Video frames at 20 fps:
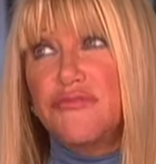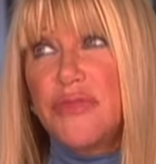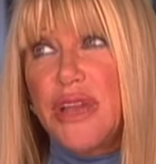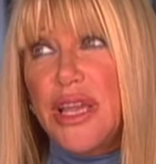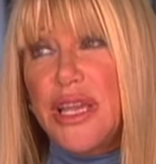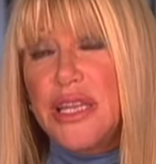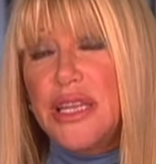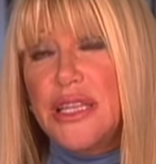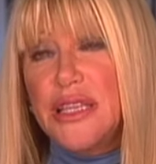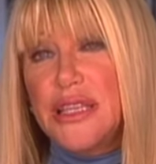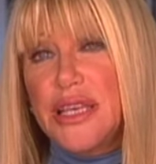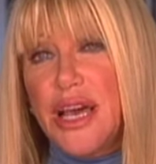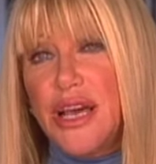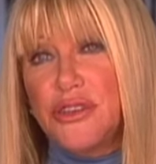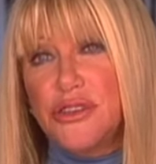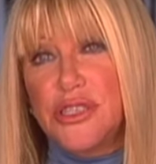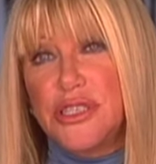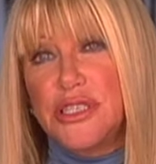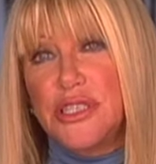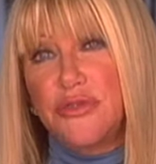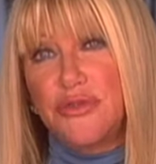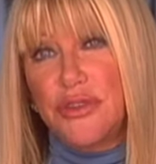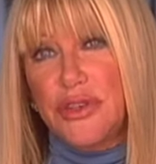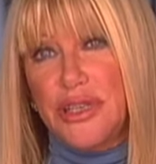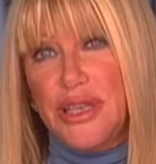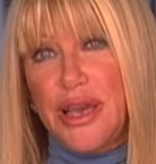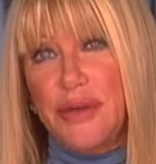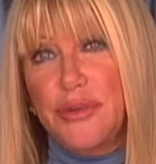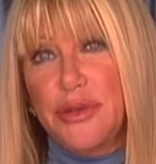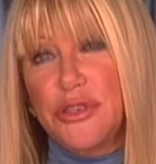80,000
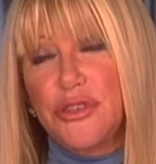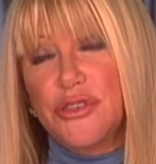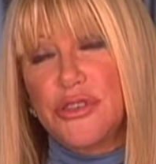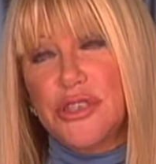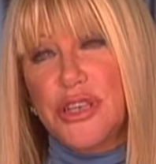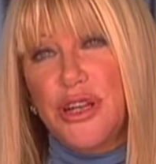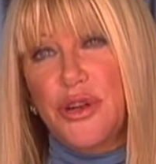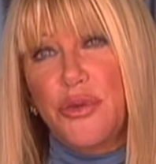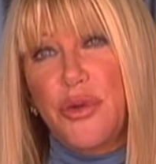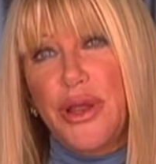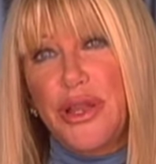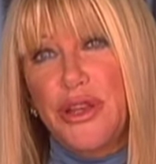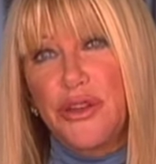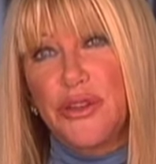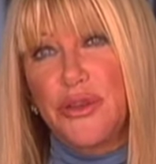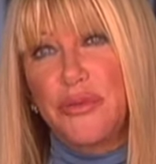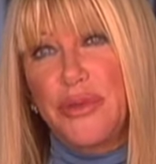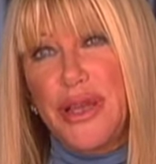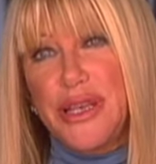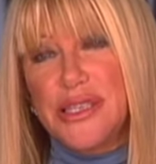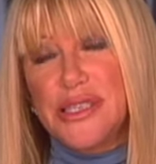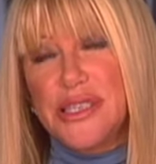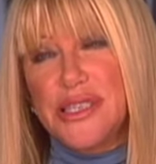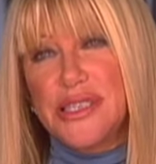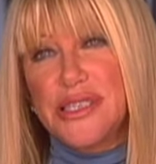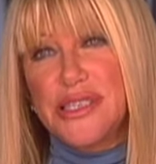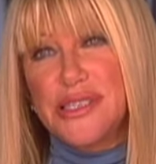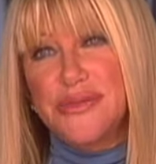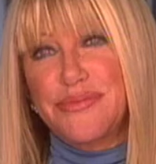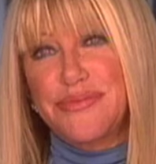different chemicals on a regular
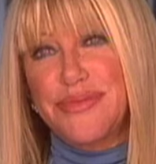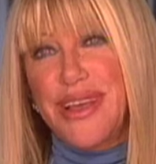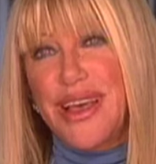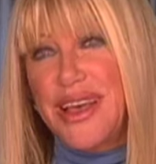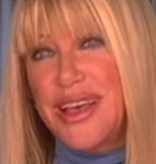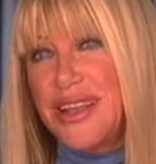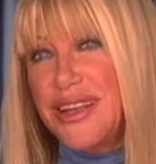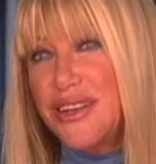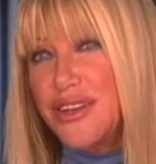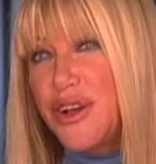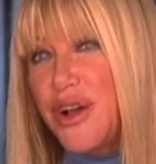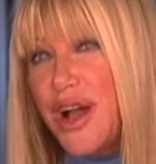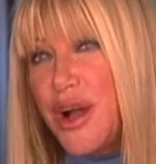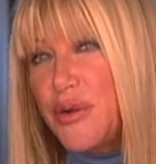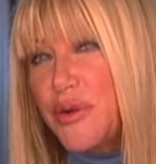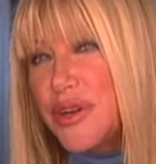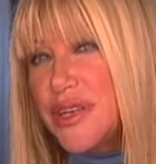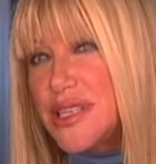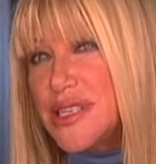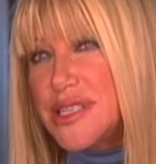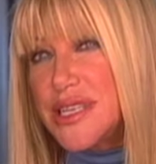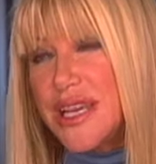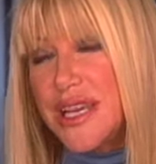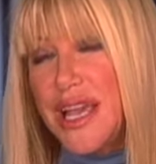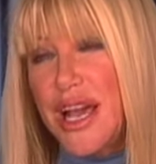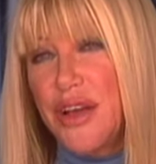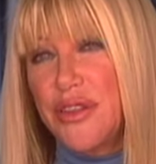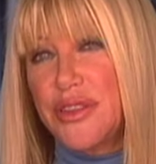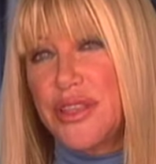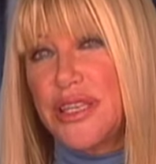basis. I don't know how we're going to stay
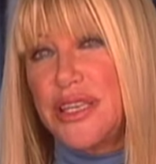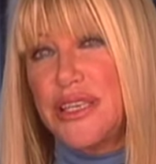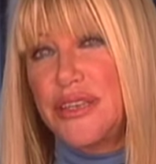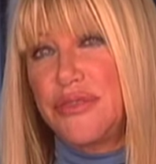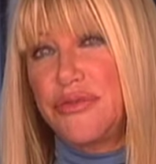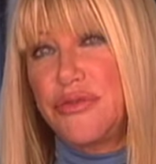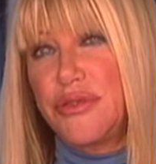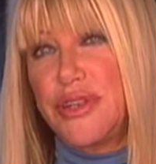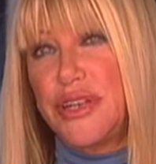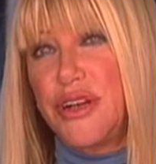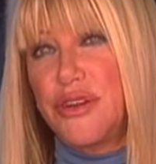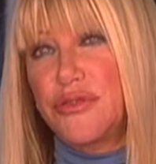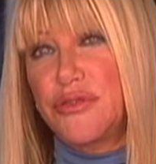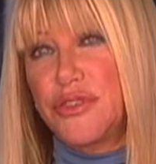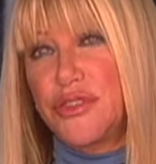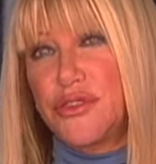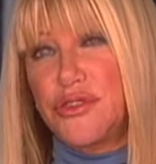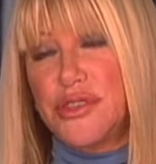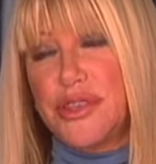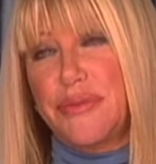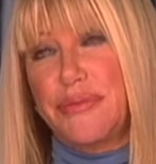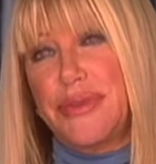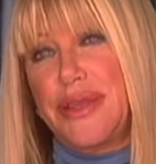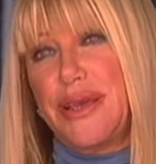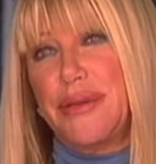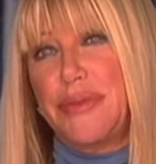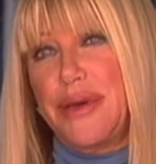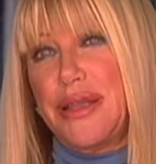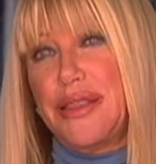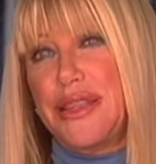healthy if we don't do
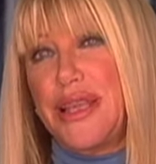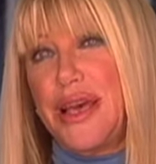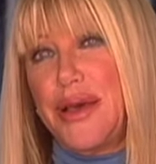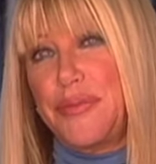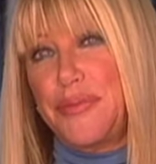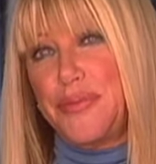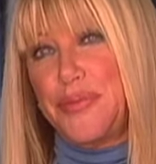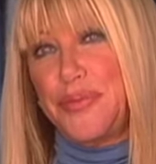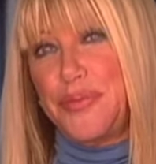something about that.